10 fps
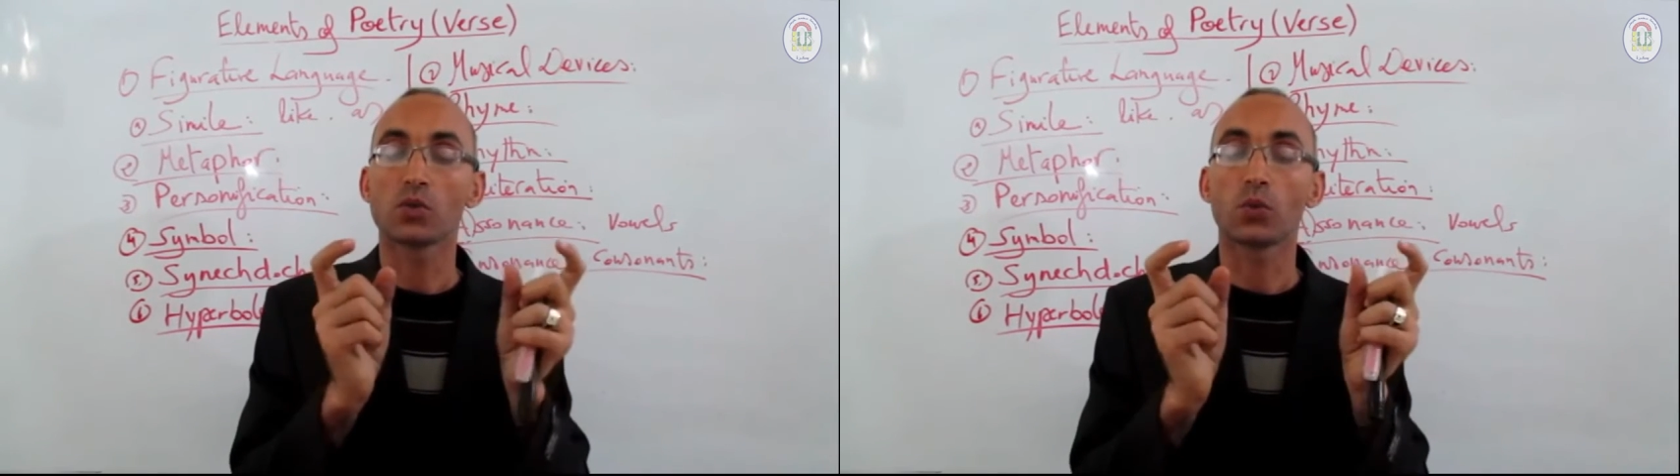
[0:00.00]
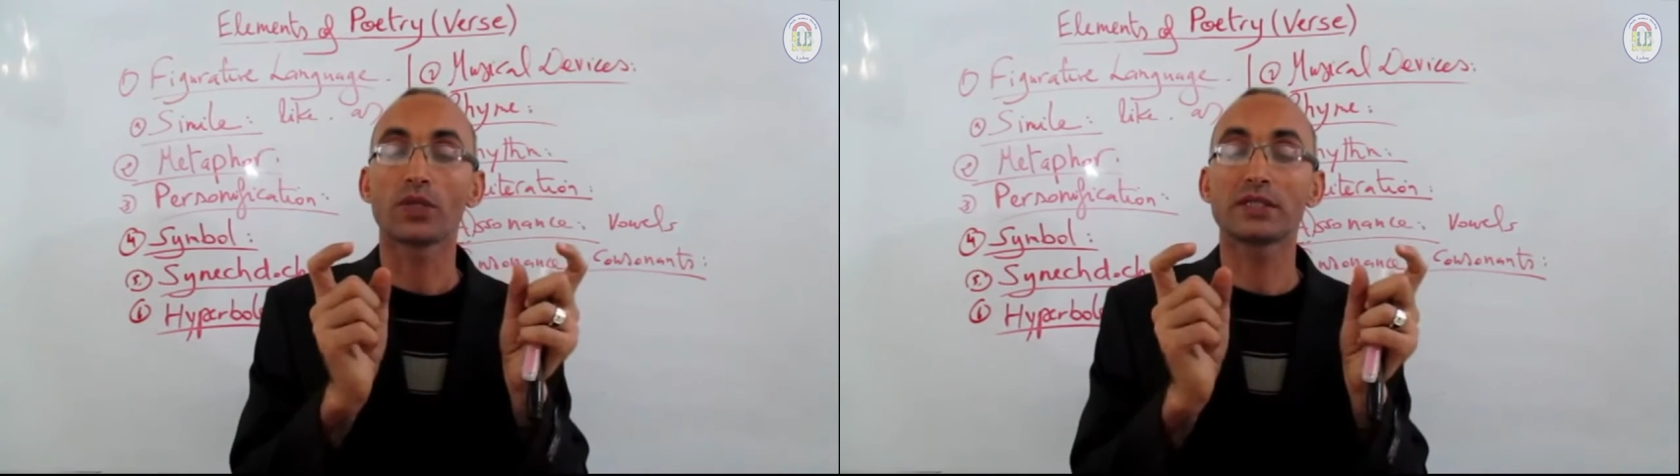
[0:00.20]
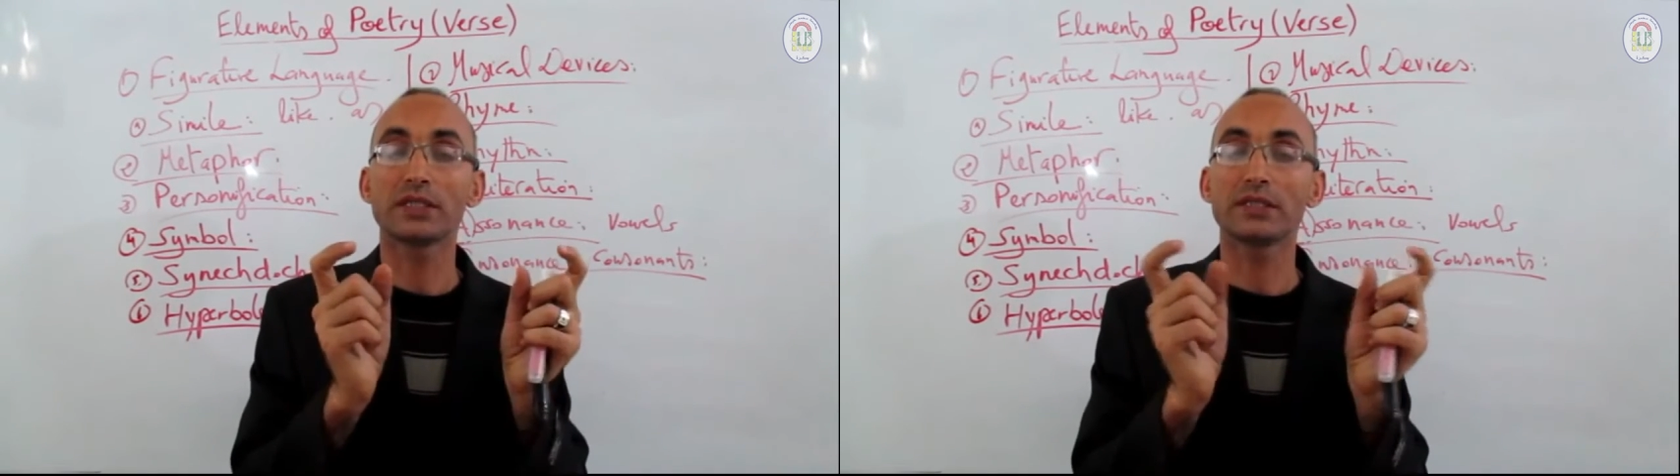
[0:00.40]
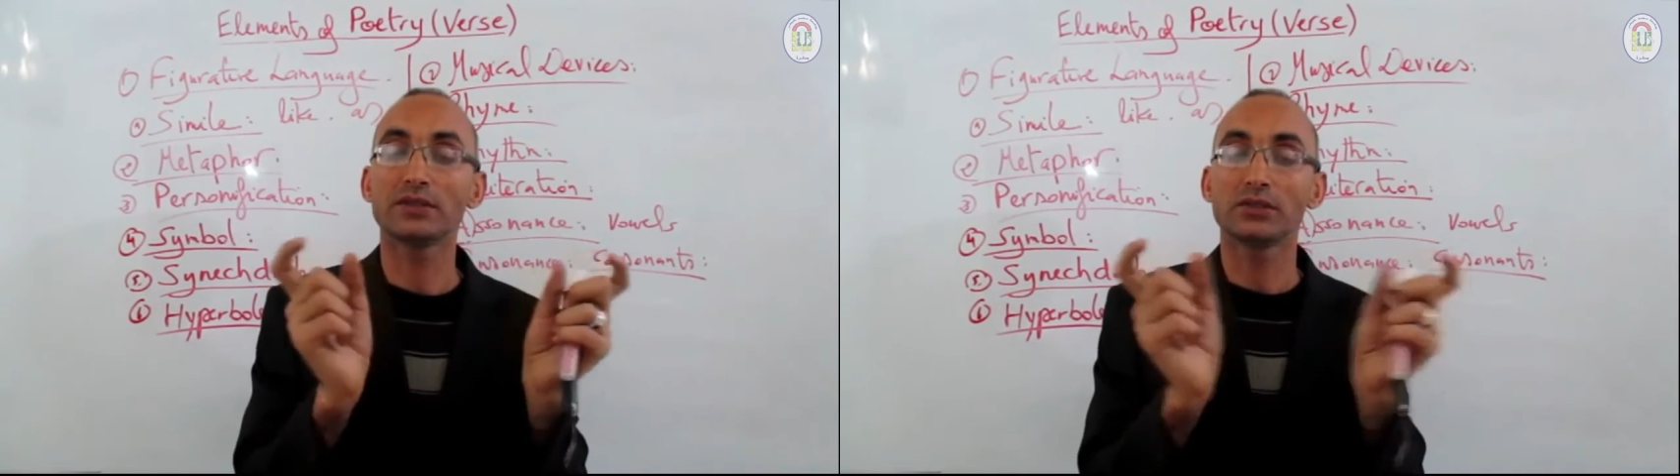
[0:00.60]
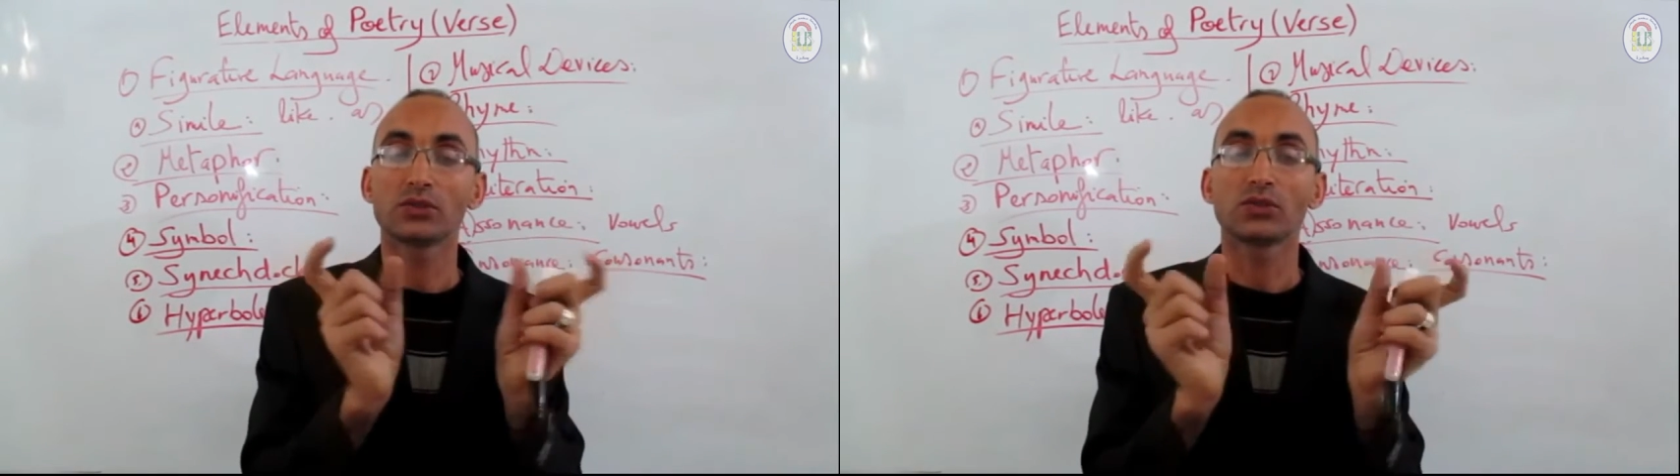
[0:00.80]

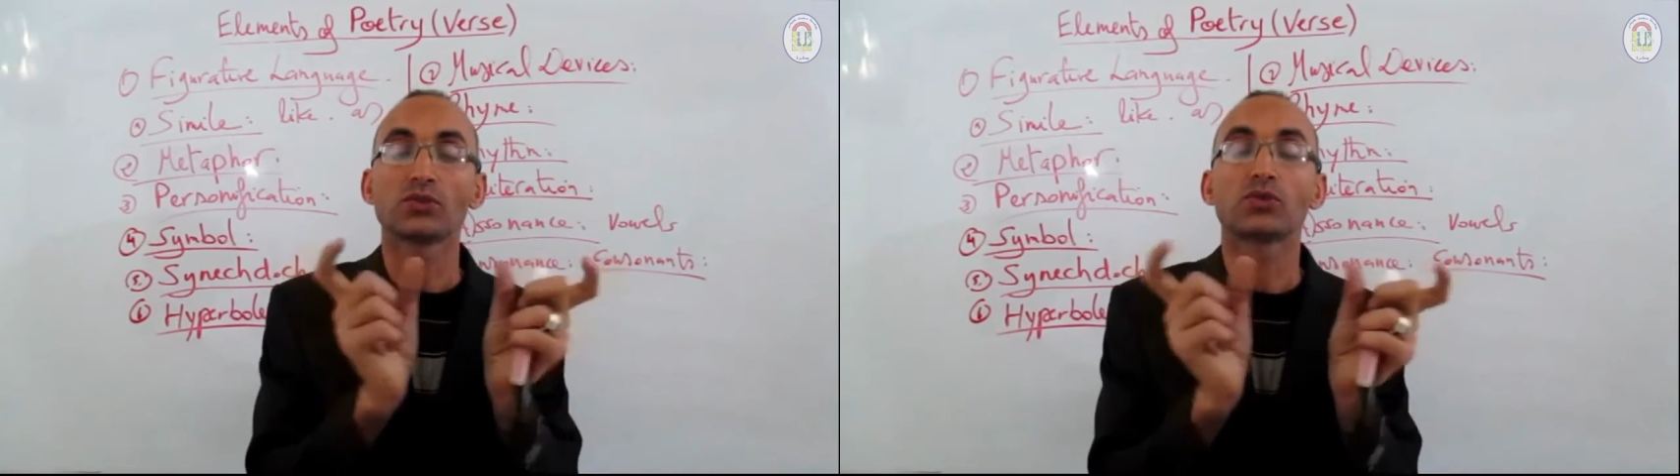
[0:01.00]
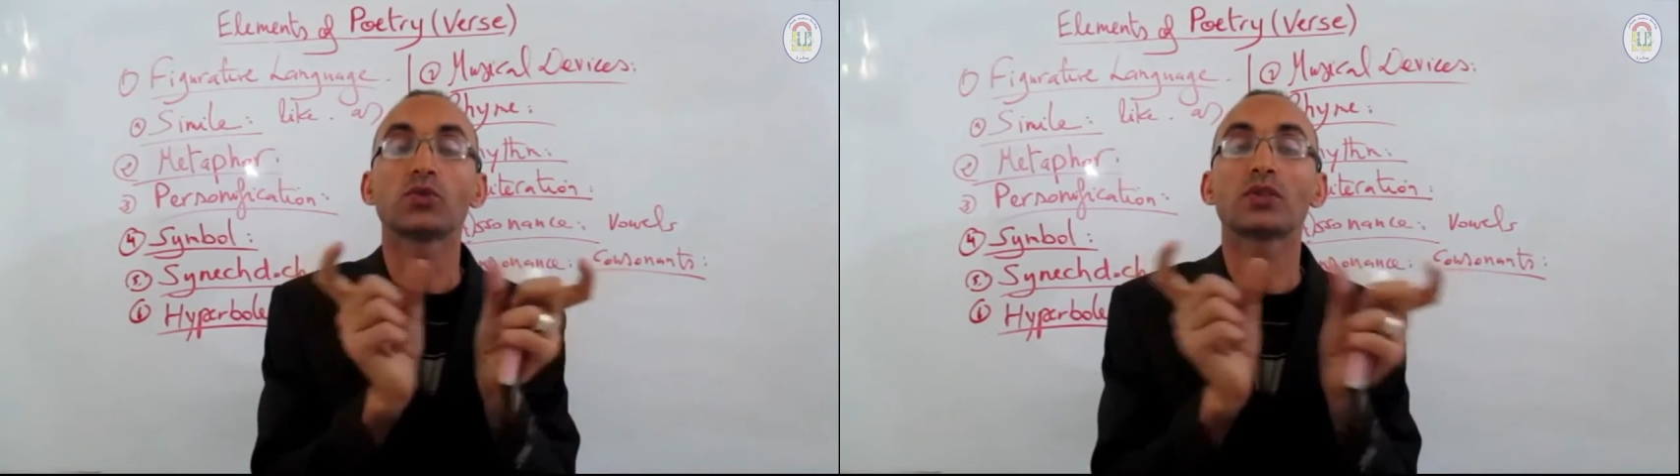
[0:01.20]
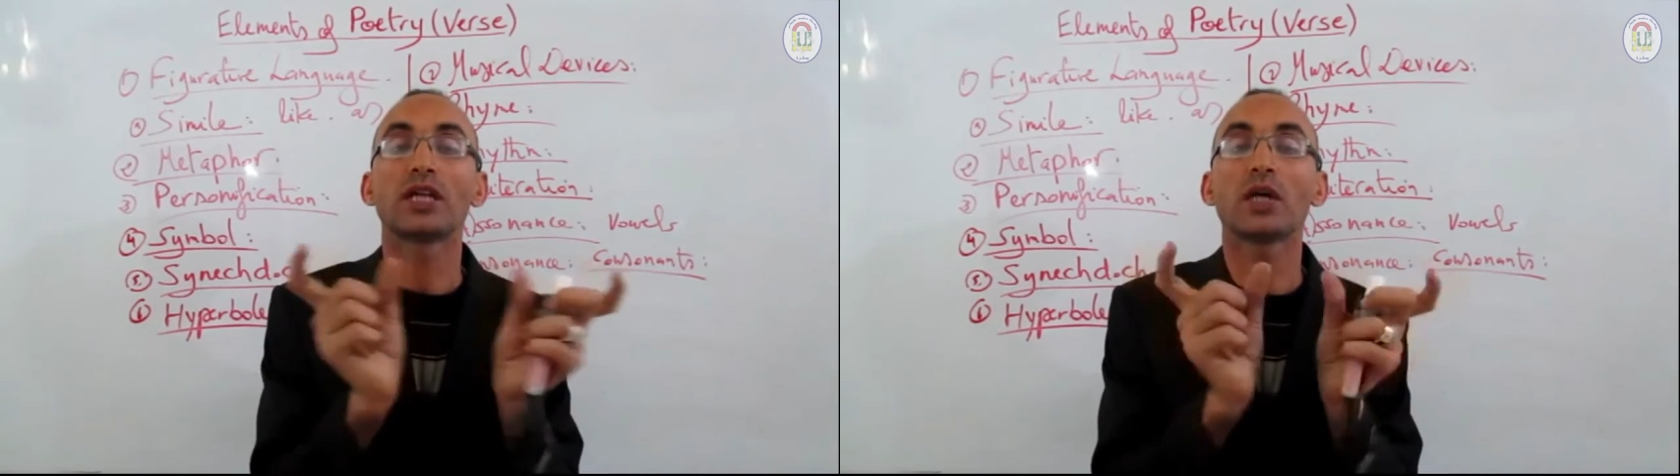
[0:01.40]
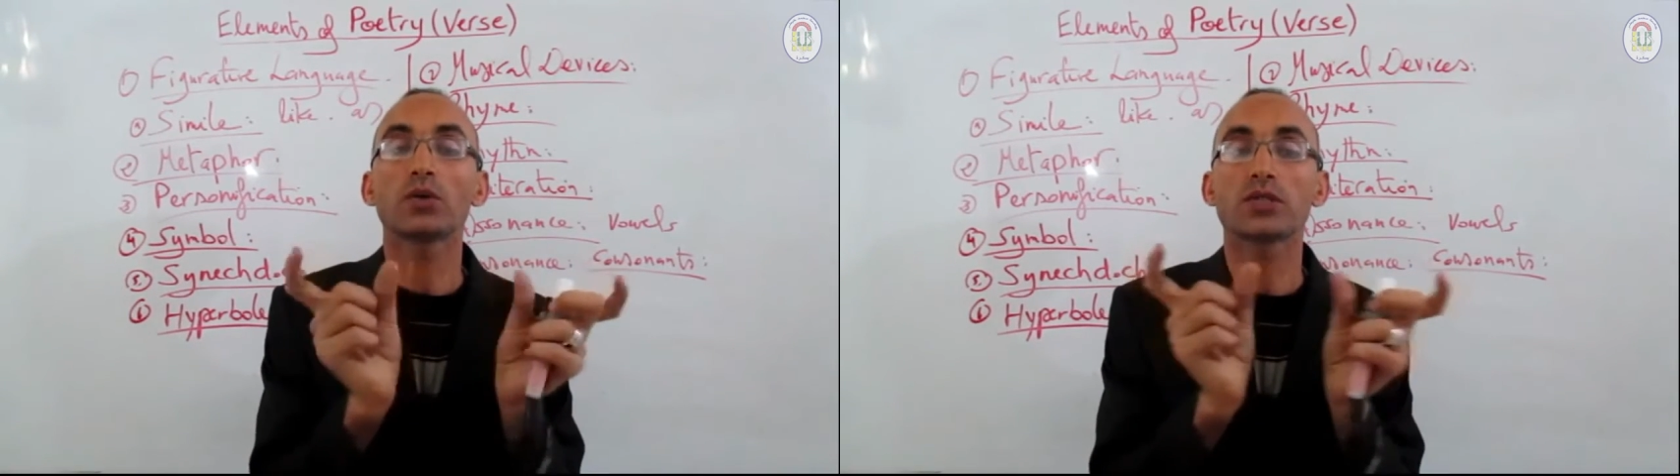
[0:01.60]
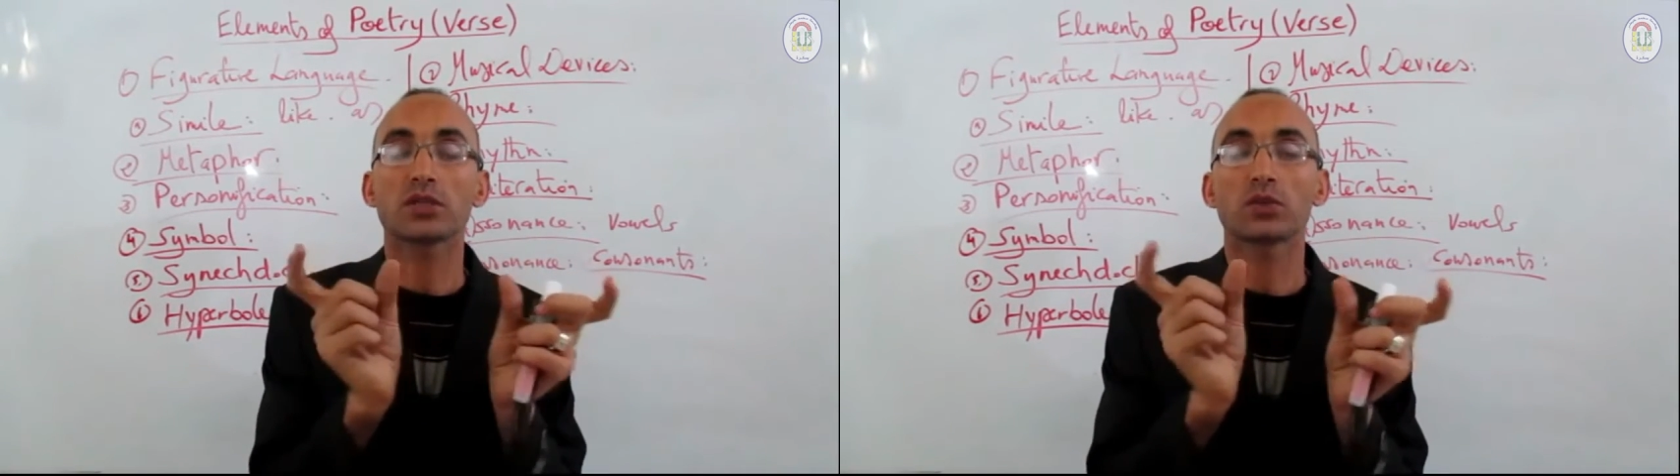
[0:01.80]
within two
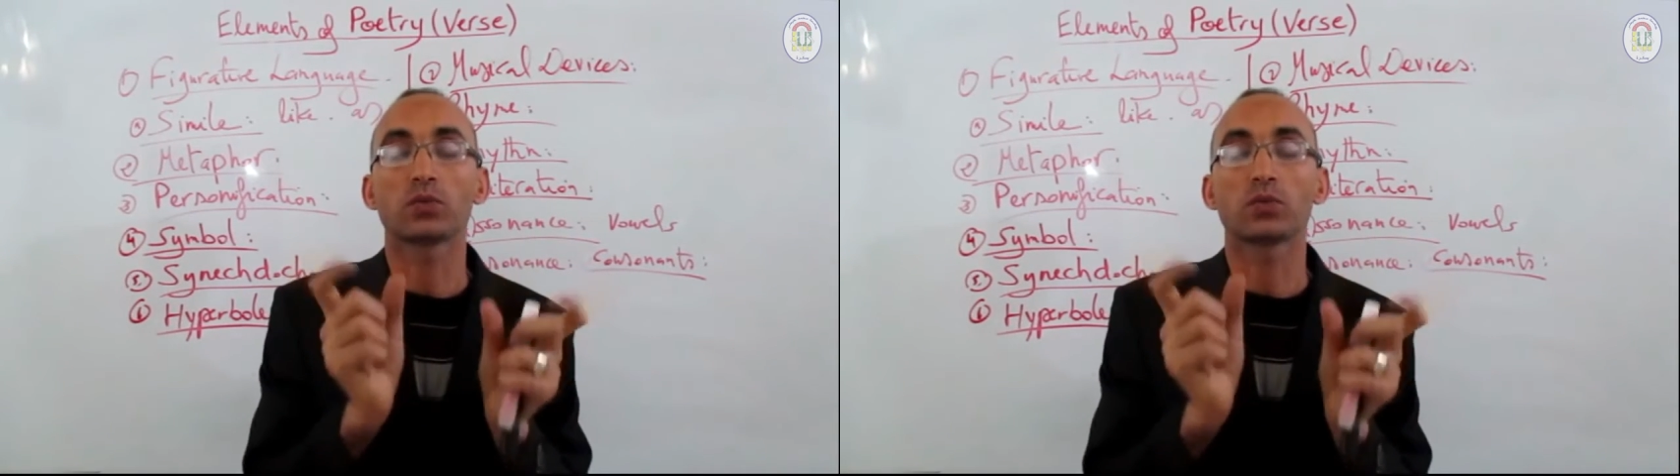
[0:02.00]
close